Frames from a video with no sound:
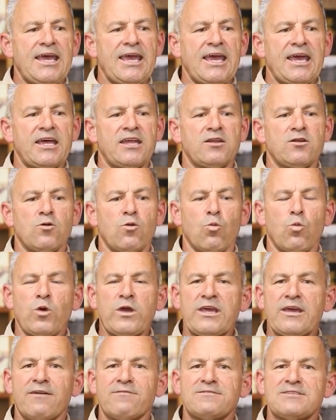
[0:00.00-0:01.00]
And
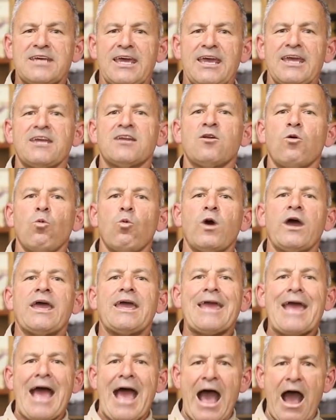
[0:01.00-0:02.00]
we have taken
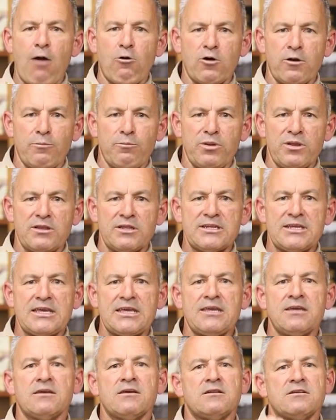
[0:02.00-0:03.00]
away our
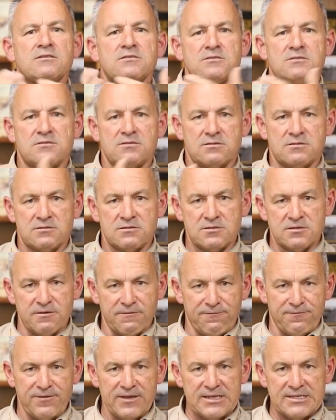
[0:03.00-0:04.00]
ability to
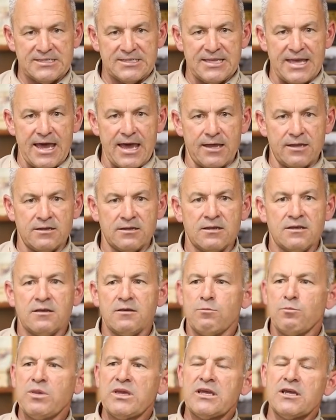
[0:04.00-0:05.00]
fix that
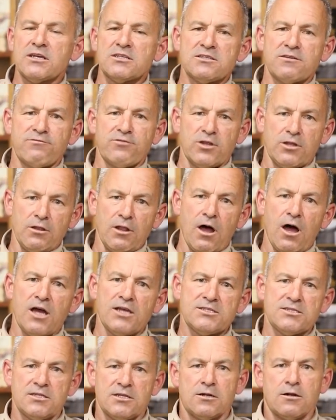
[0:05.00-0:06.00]
because of the
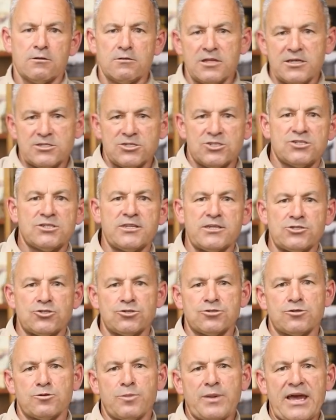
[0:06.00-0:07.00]
laws that our
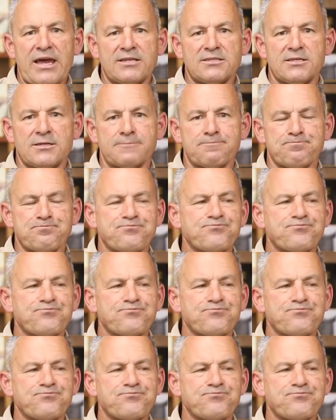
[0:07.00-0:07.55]
legislatures are passing.